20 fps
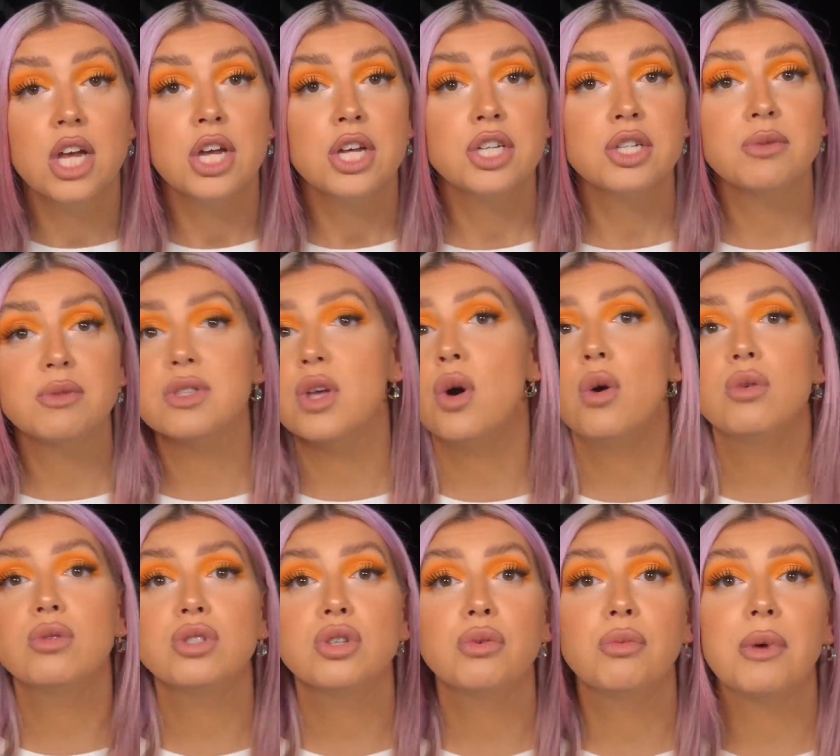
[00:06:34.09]
she was
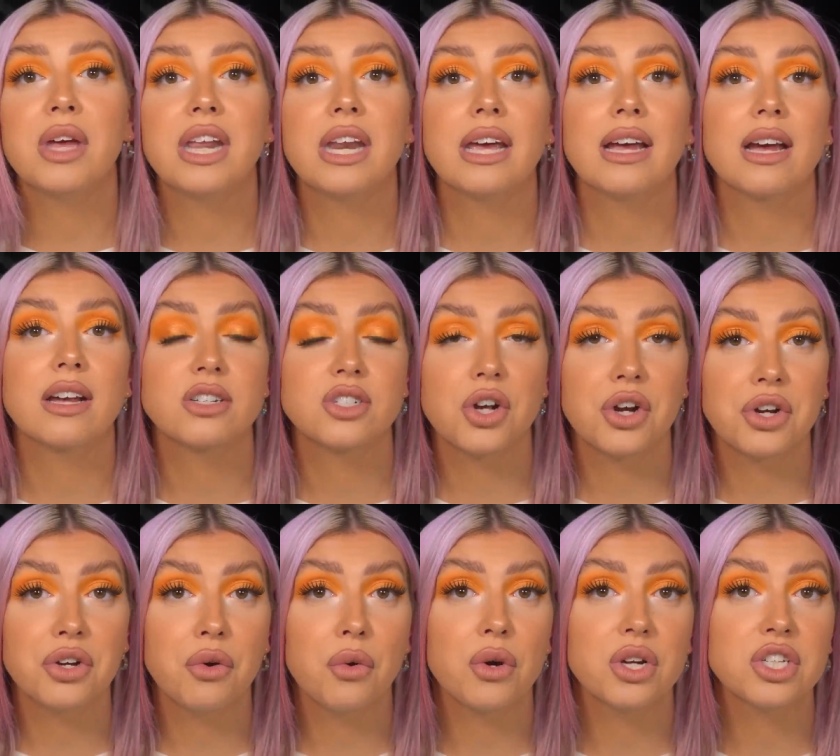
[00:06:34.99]
also wearing a
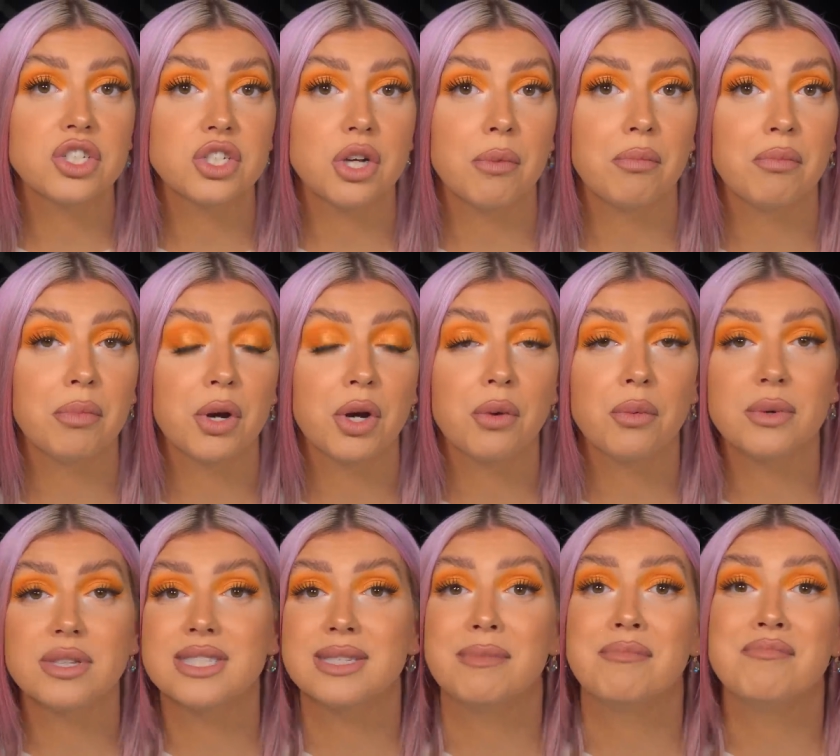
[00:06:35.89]
turquoise jumper
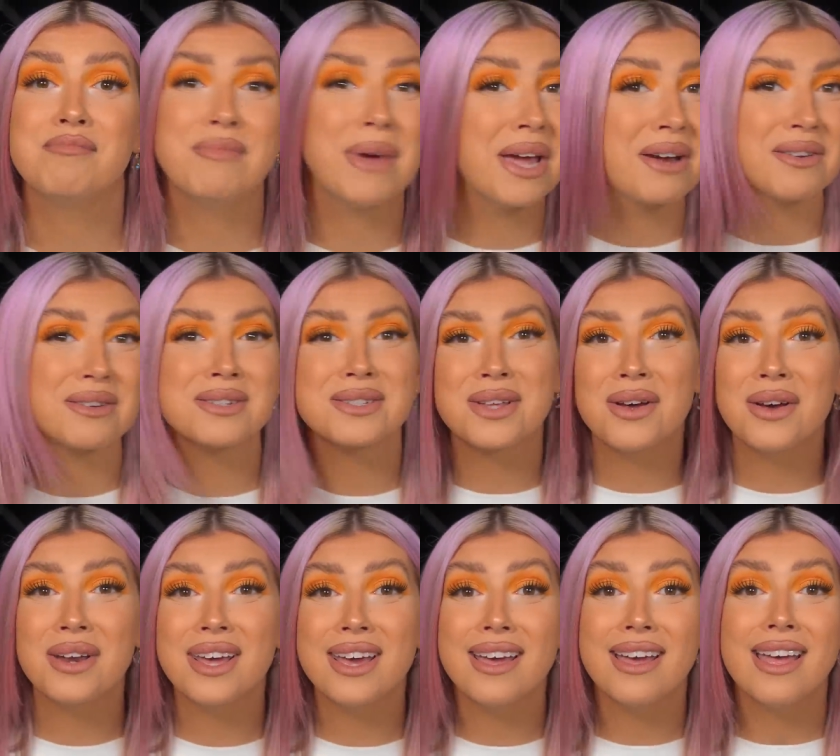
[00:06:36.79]
with some bears
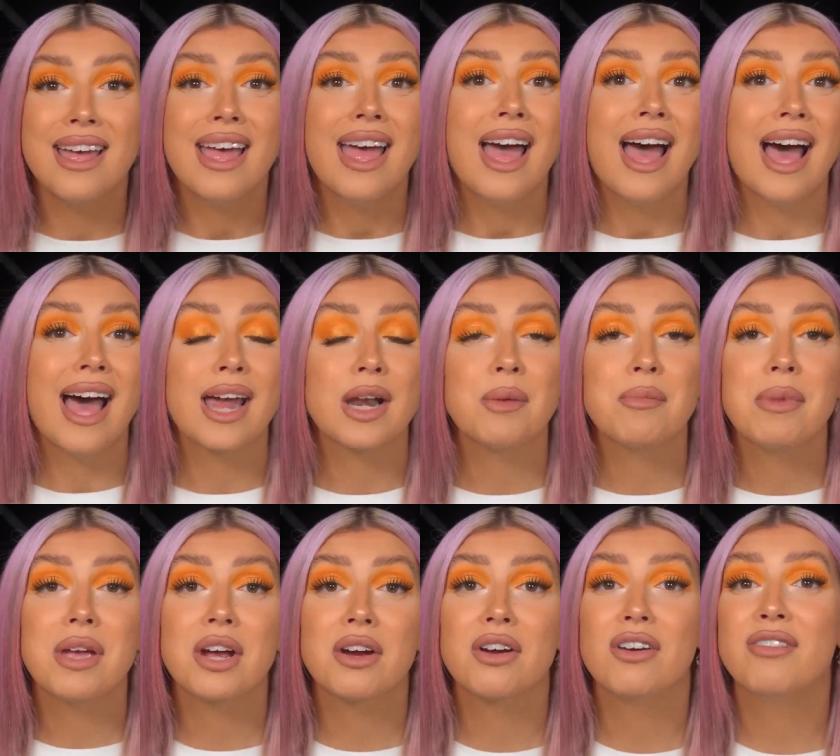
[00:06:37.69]
on it and a
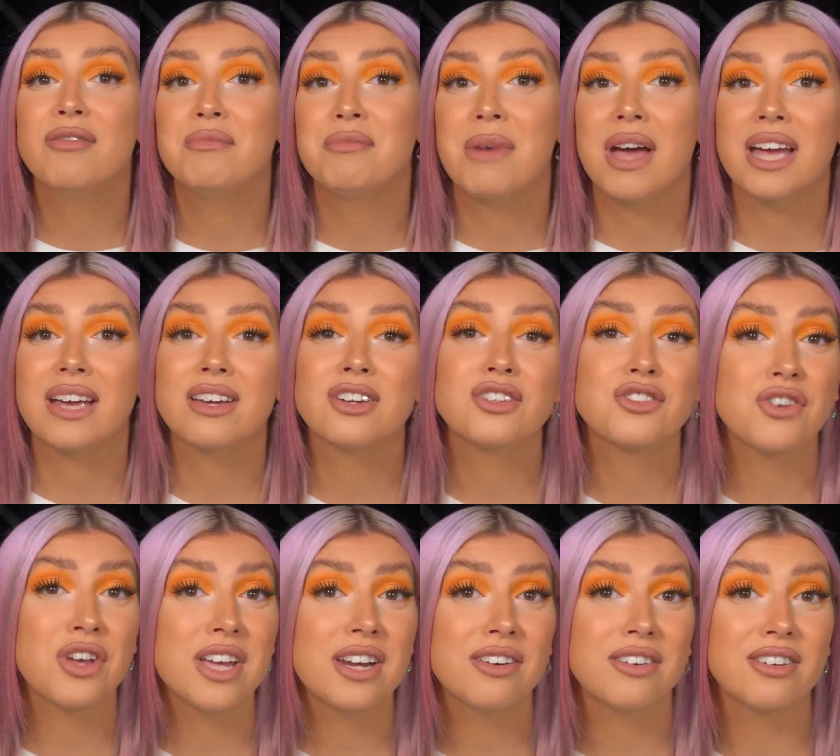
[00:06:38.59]
pair of pink
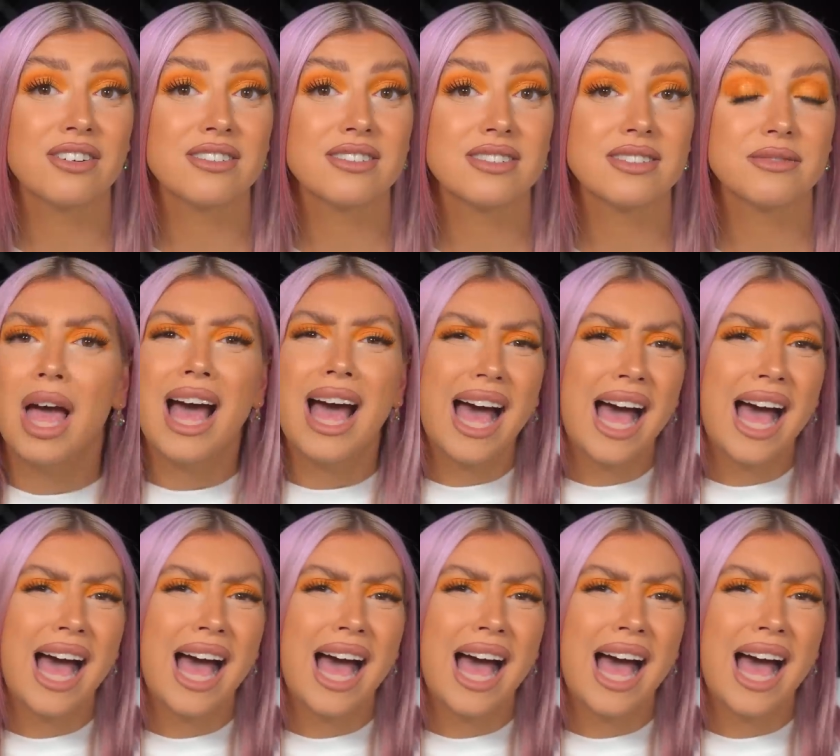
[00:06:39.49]
trainers.